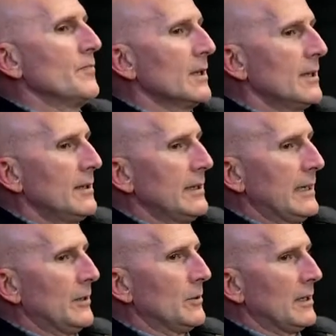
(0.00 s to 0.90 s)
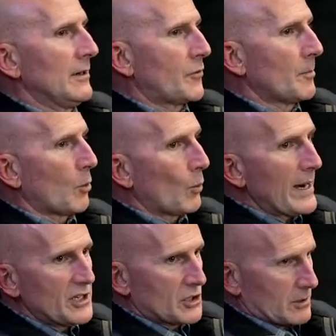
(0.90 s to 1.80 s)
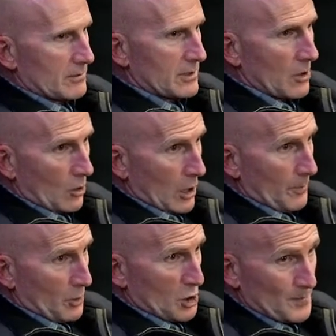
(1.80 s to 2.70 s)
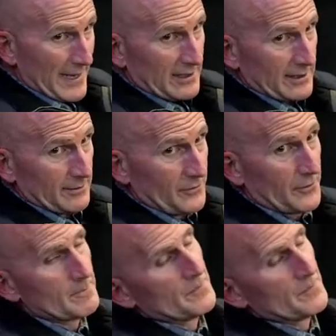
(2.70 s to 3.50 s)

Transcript: uh, uh, from a race car perspective,